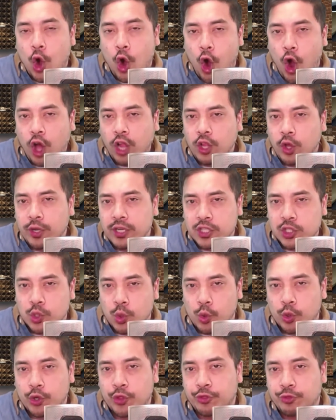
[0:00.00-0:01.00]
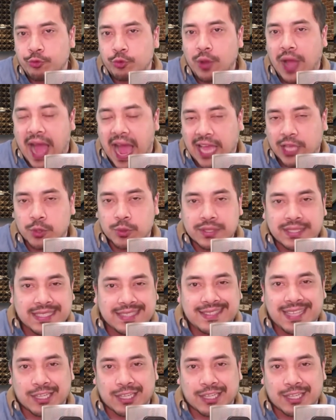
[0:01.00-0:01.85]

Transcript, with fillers: all on its own through IoT